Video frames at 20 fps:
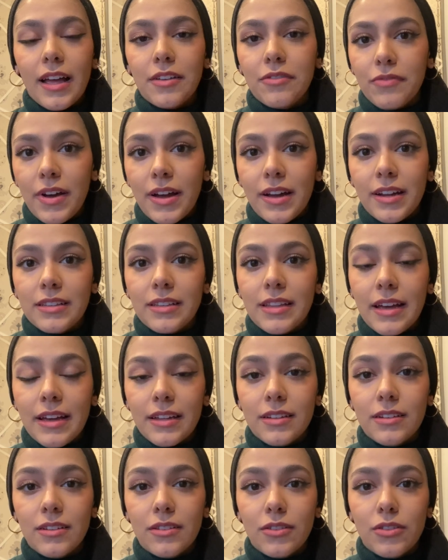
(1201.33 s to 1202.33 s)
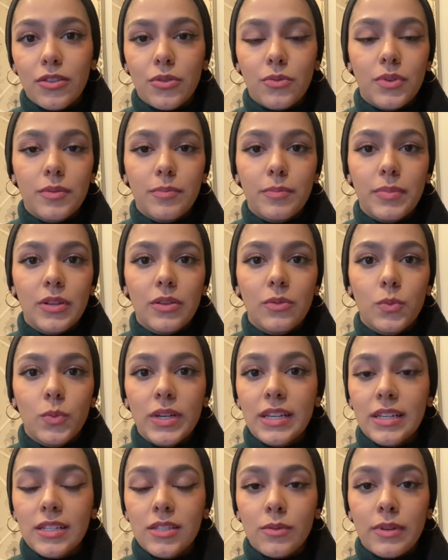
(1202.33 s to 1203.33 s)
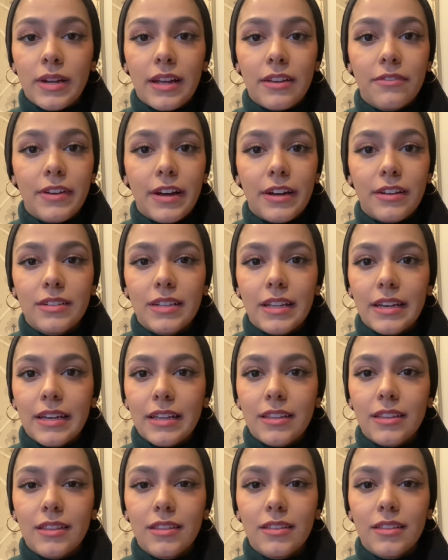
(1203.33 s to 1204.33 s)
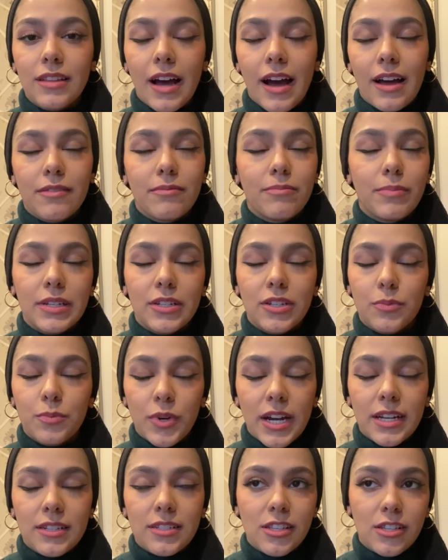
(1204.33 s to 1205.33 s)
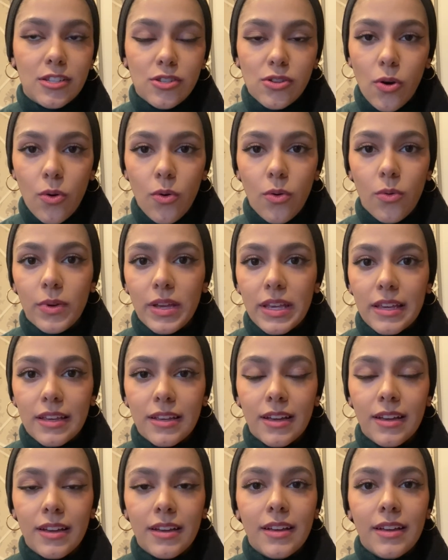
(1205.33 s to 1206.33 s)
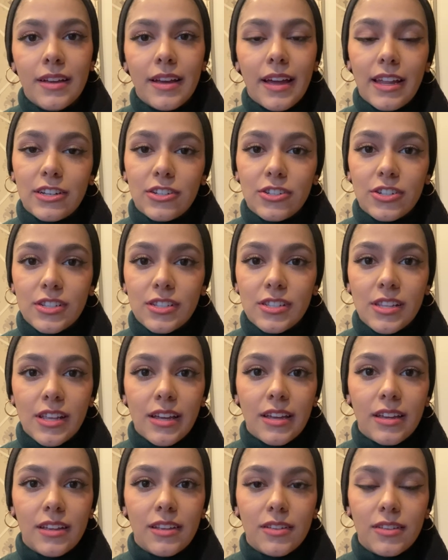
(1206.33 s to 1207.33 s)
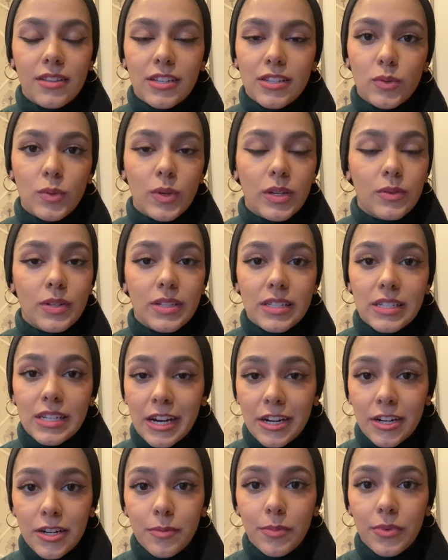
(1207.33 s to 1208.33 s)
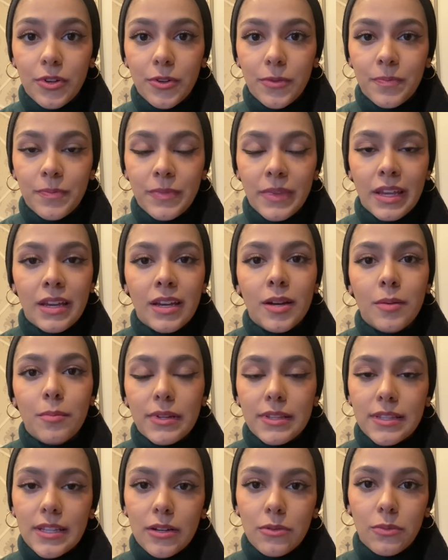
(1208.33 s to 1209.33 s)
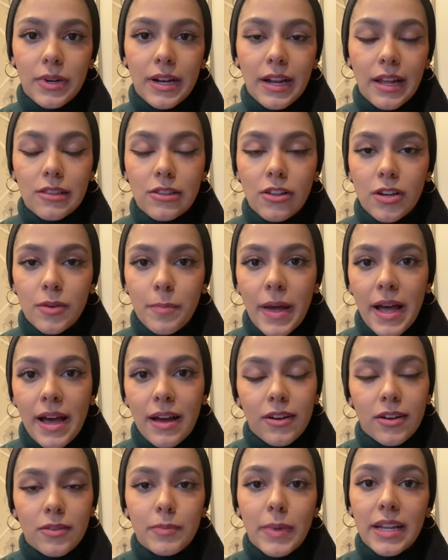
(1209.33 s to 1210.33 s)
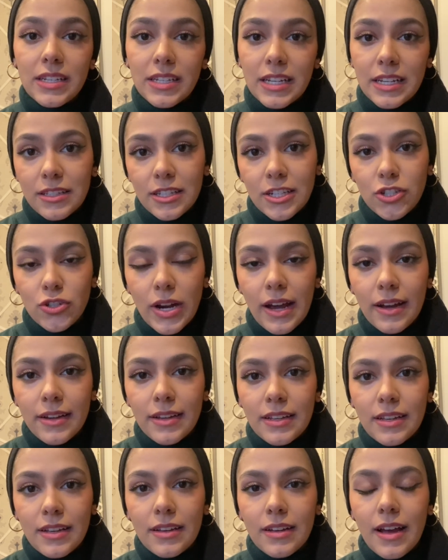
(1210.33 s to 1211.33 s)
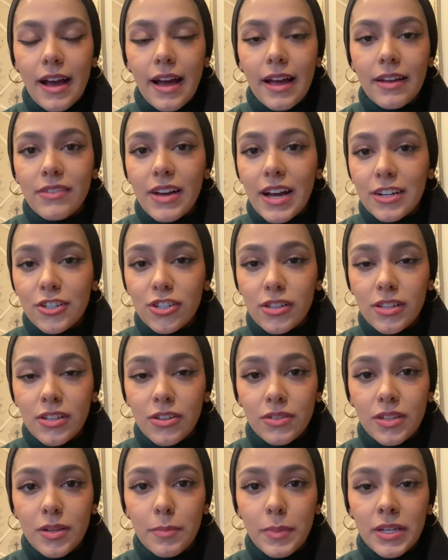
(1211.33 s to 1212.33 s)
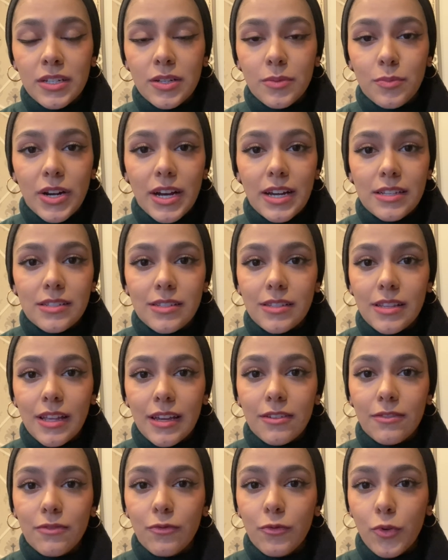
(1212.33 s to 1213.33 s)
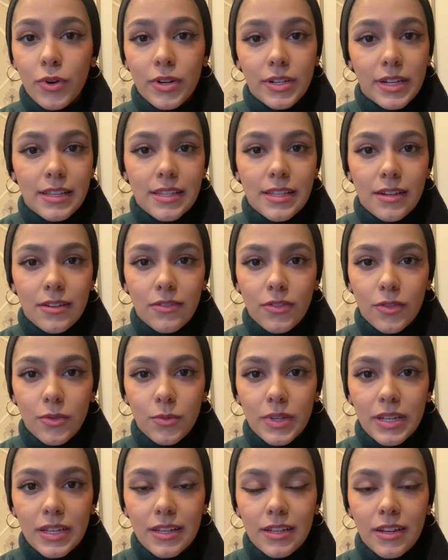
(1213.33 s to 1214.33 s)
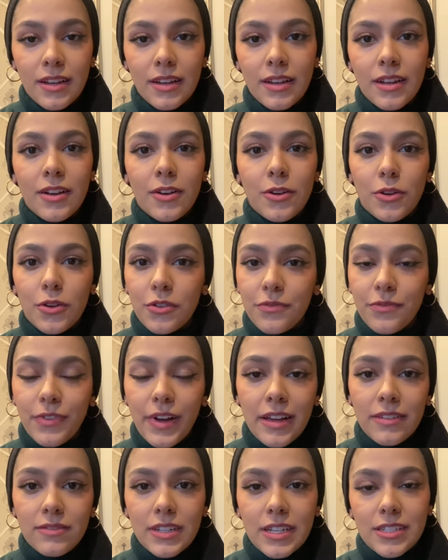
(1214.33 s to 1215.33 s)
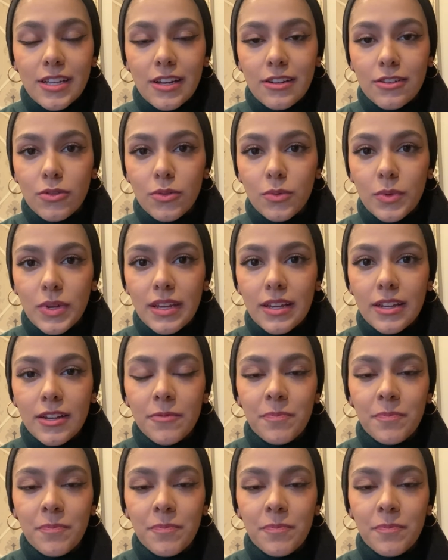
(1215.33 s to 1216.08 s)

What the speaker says: find that there would be weeks when I felt like I've been depressed this whole week and just like this week was terrible. But then when I look back on my daily tracking, I've actually only been depressed like 4 days out of the week or 5 days out of the week.